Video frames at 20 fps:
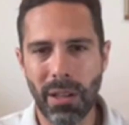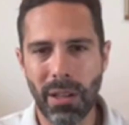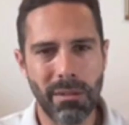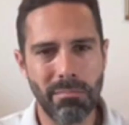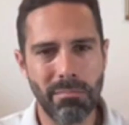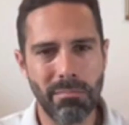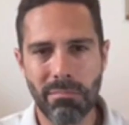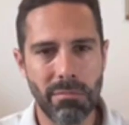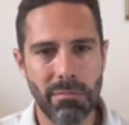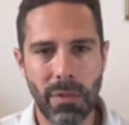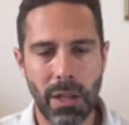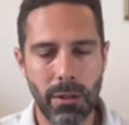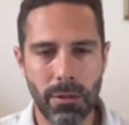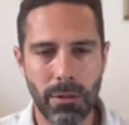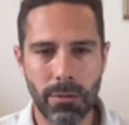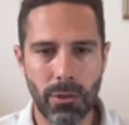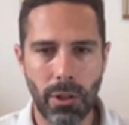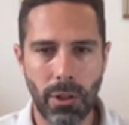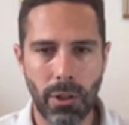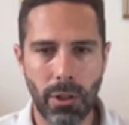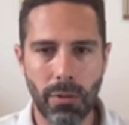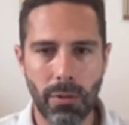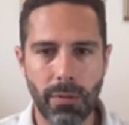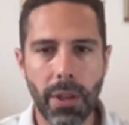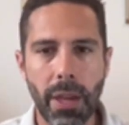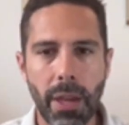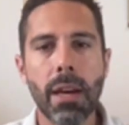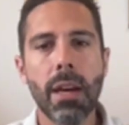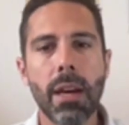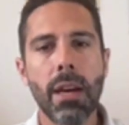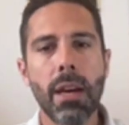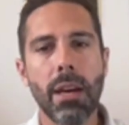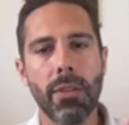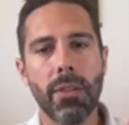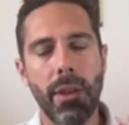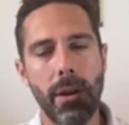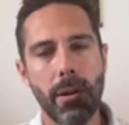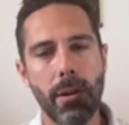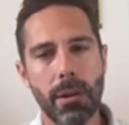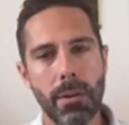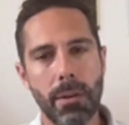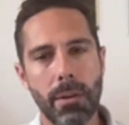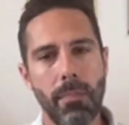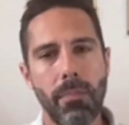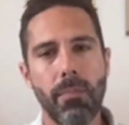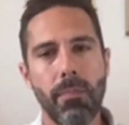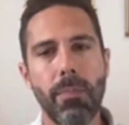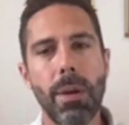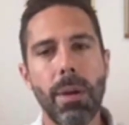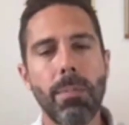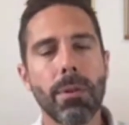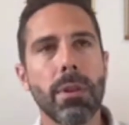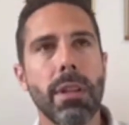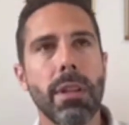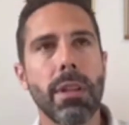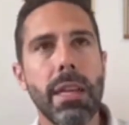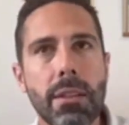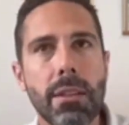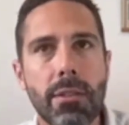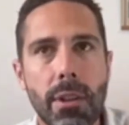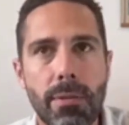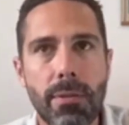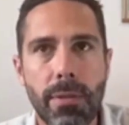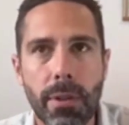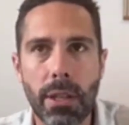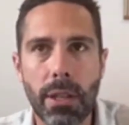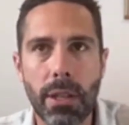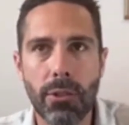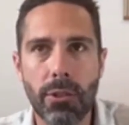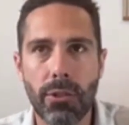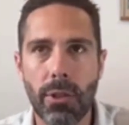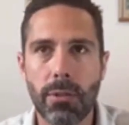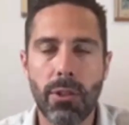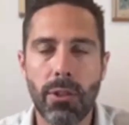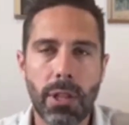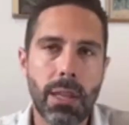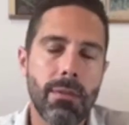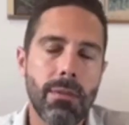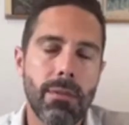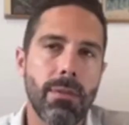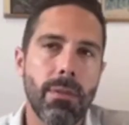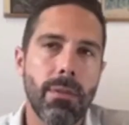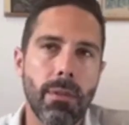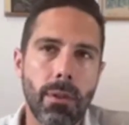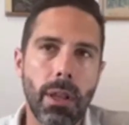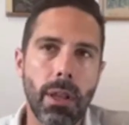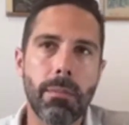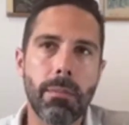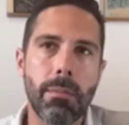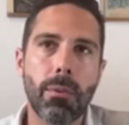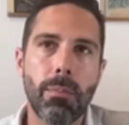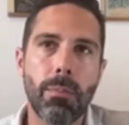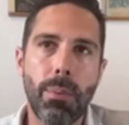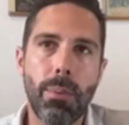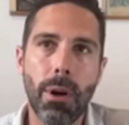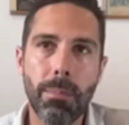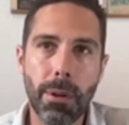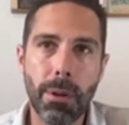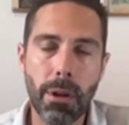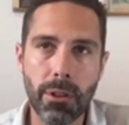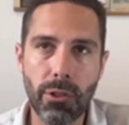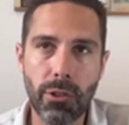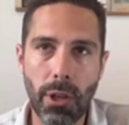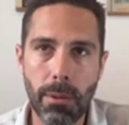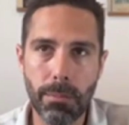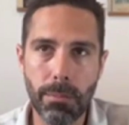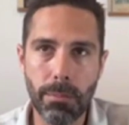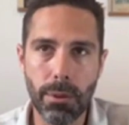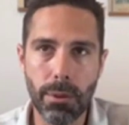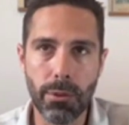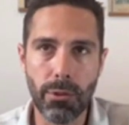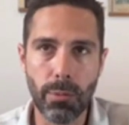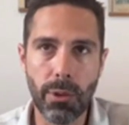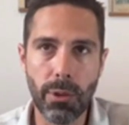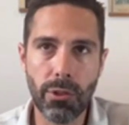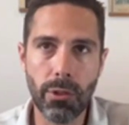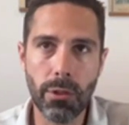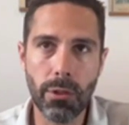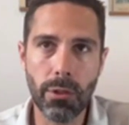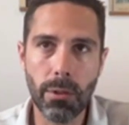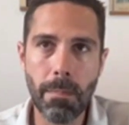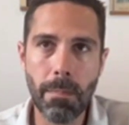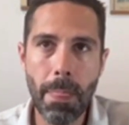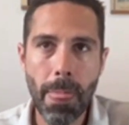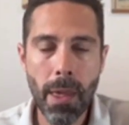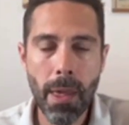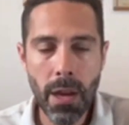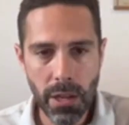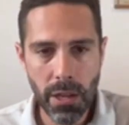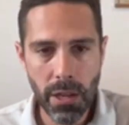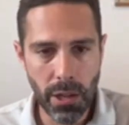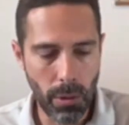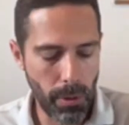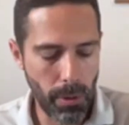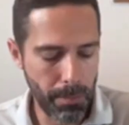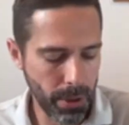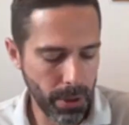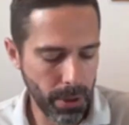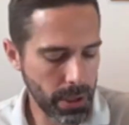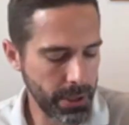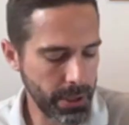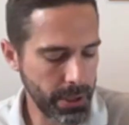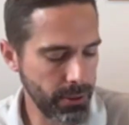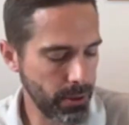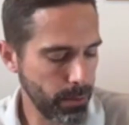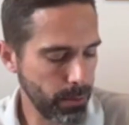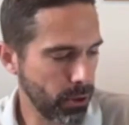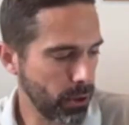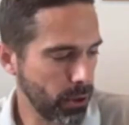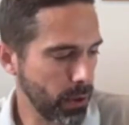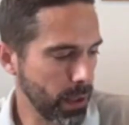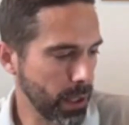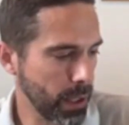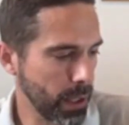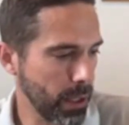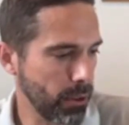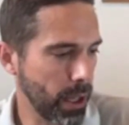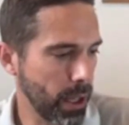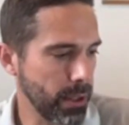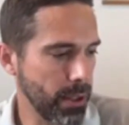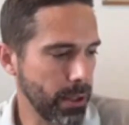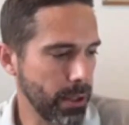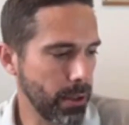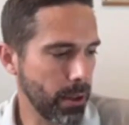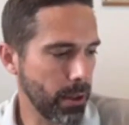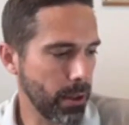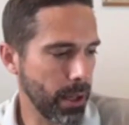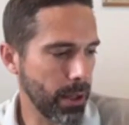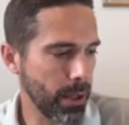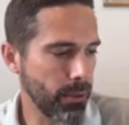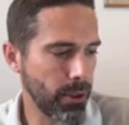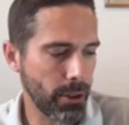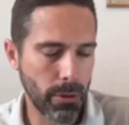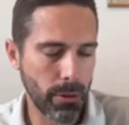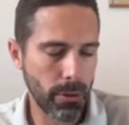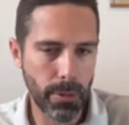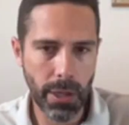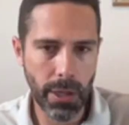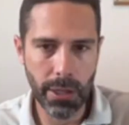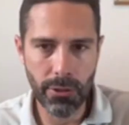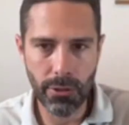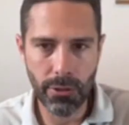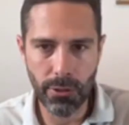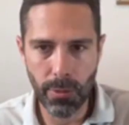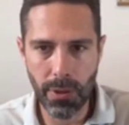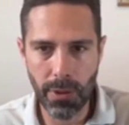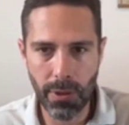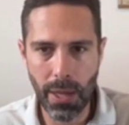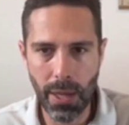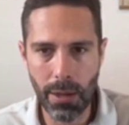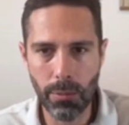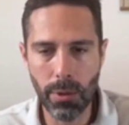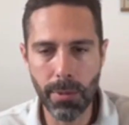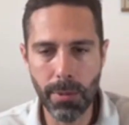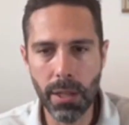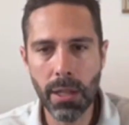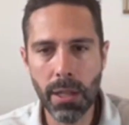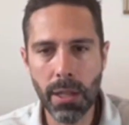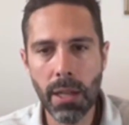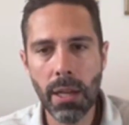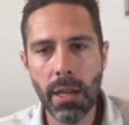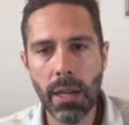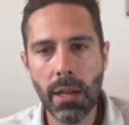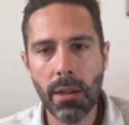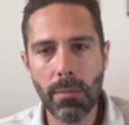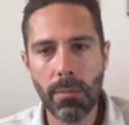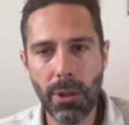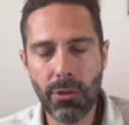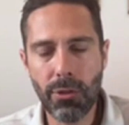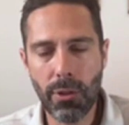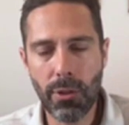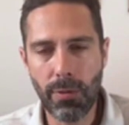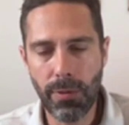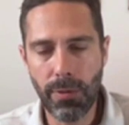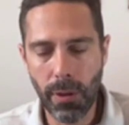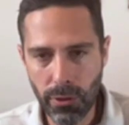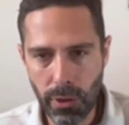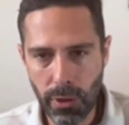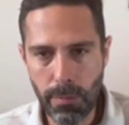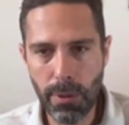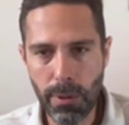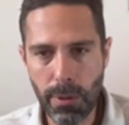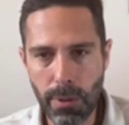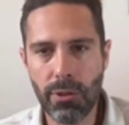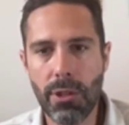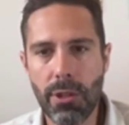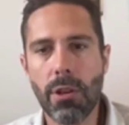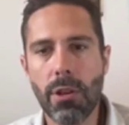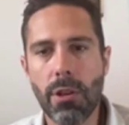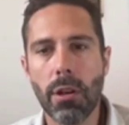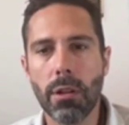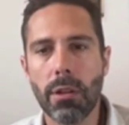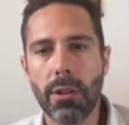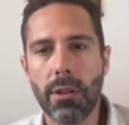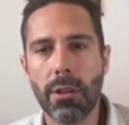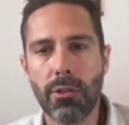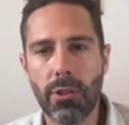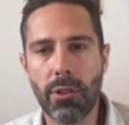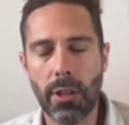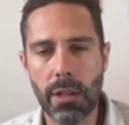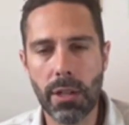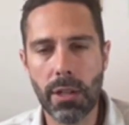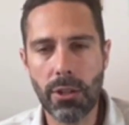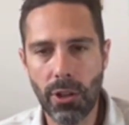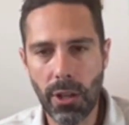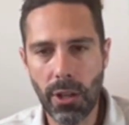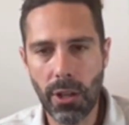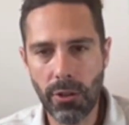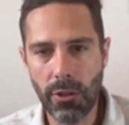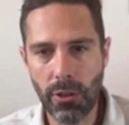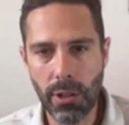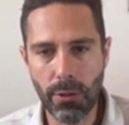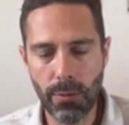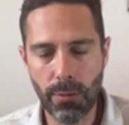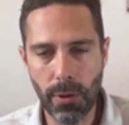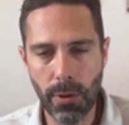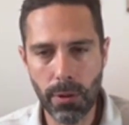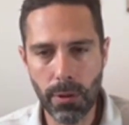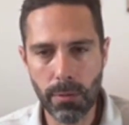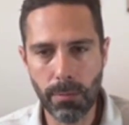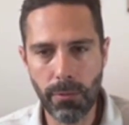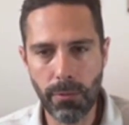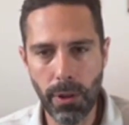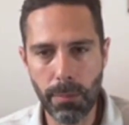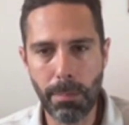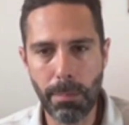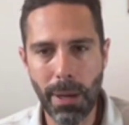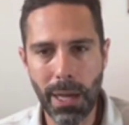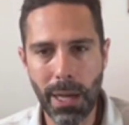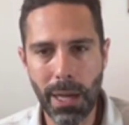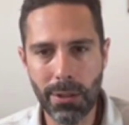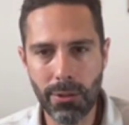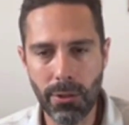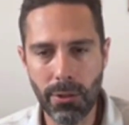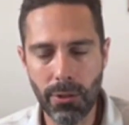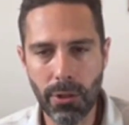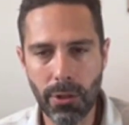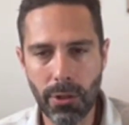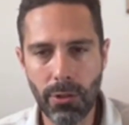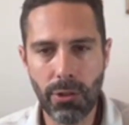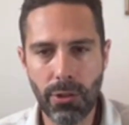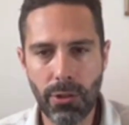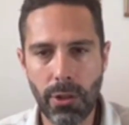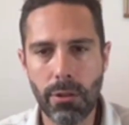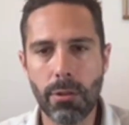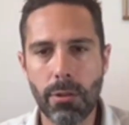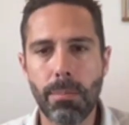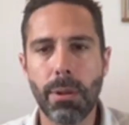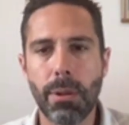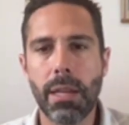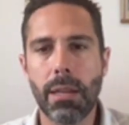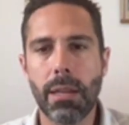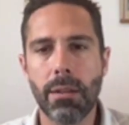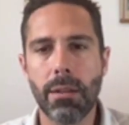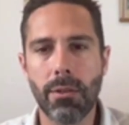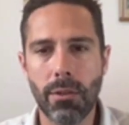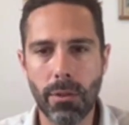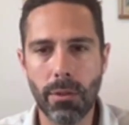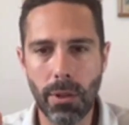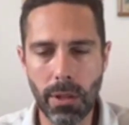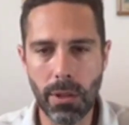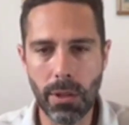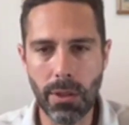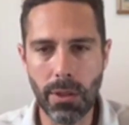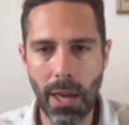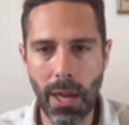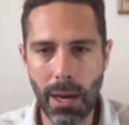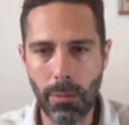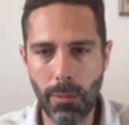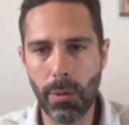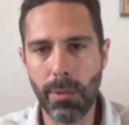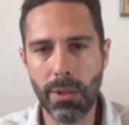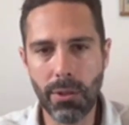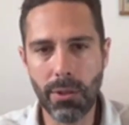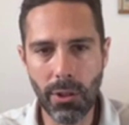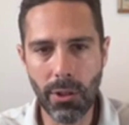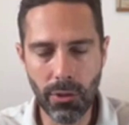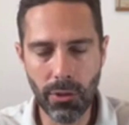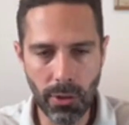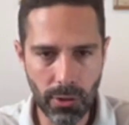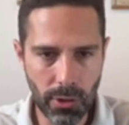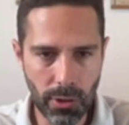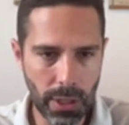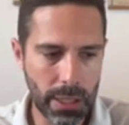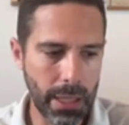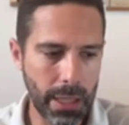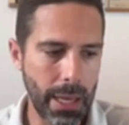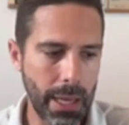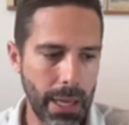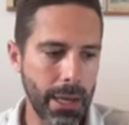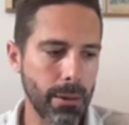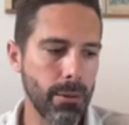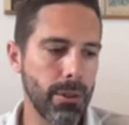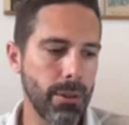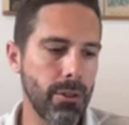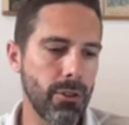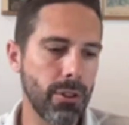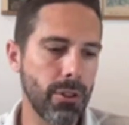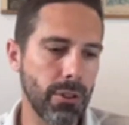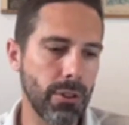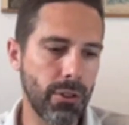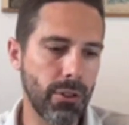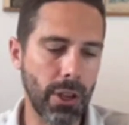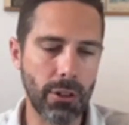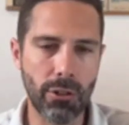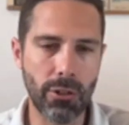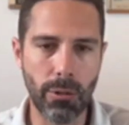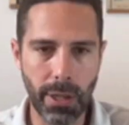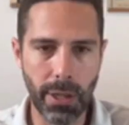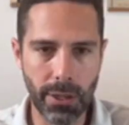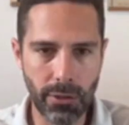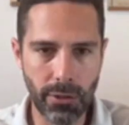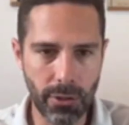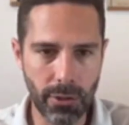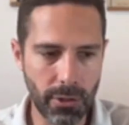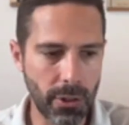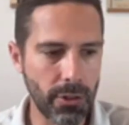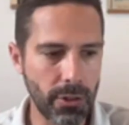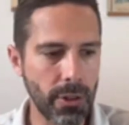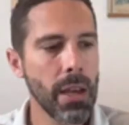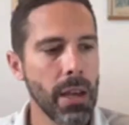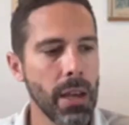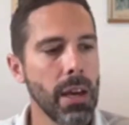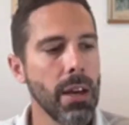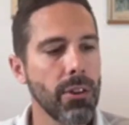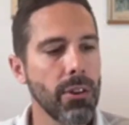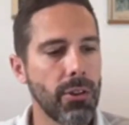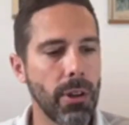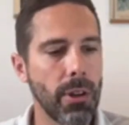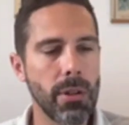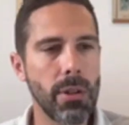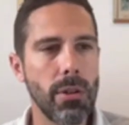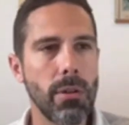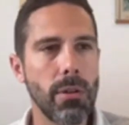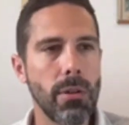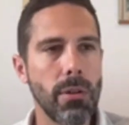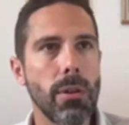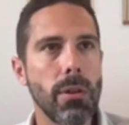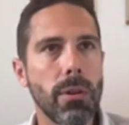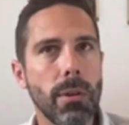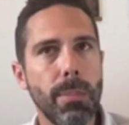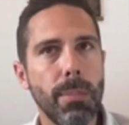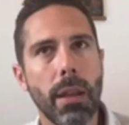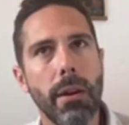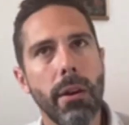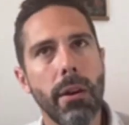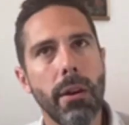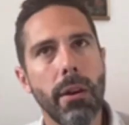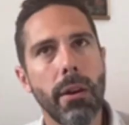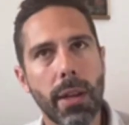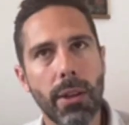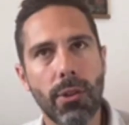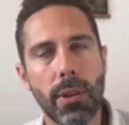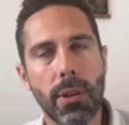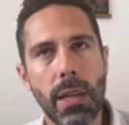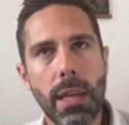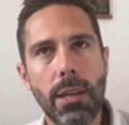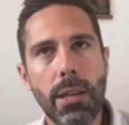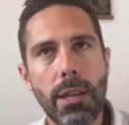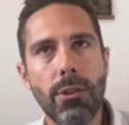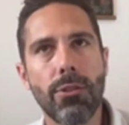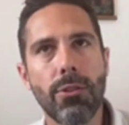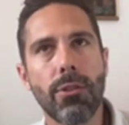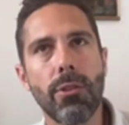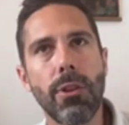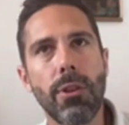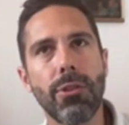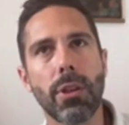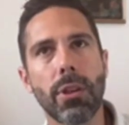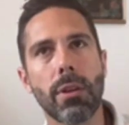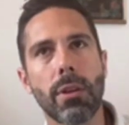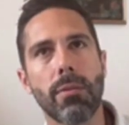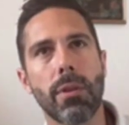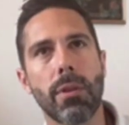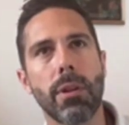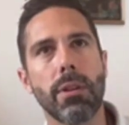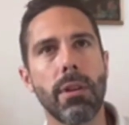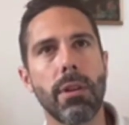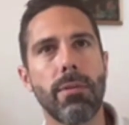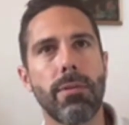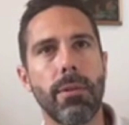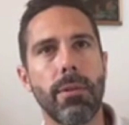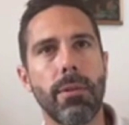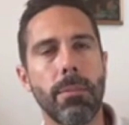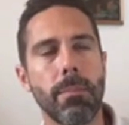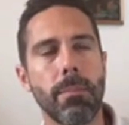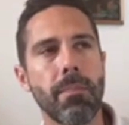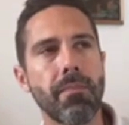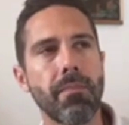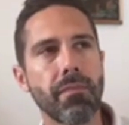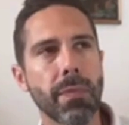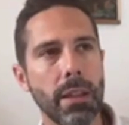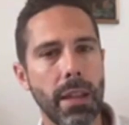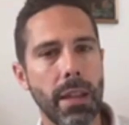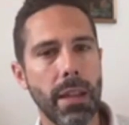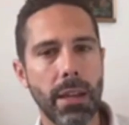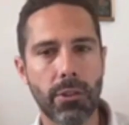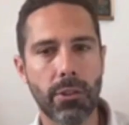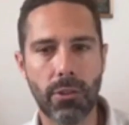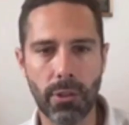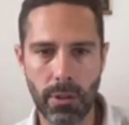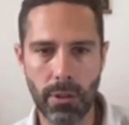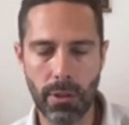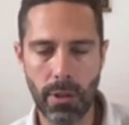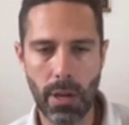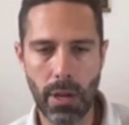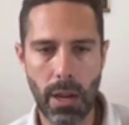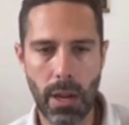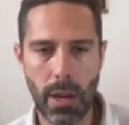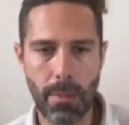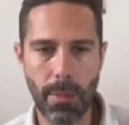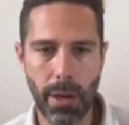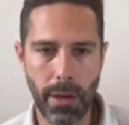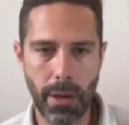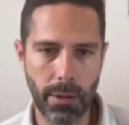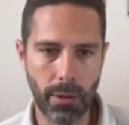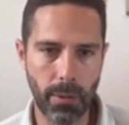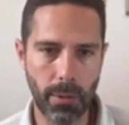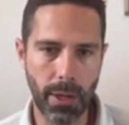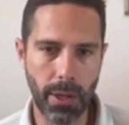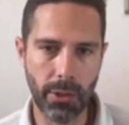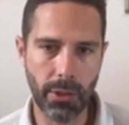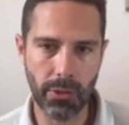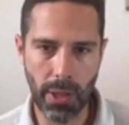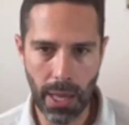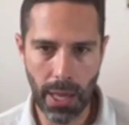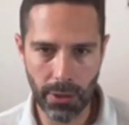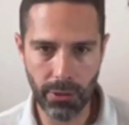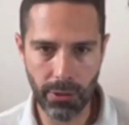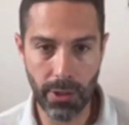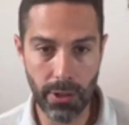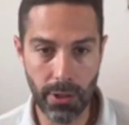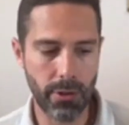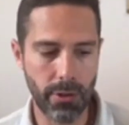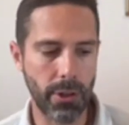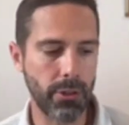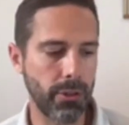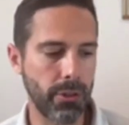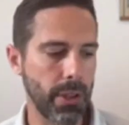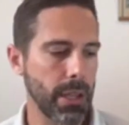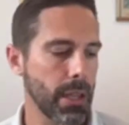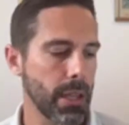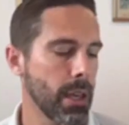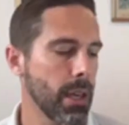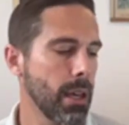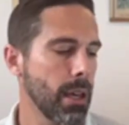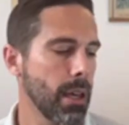Like, no, start off. There are people leak differently. So to give like popular examples, we saw, when Bill Clinton was doing his "I did not have sexual relations with that woman," Mr. Folksy, Mr. Yall is suddenly changing his verbal patterns considerably, and that woman distancing language, sexual relations distance. So you could be like, okay, so he's using a very different lexicon than he might otherwise. That's interesting.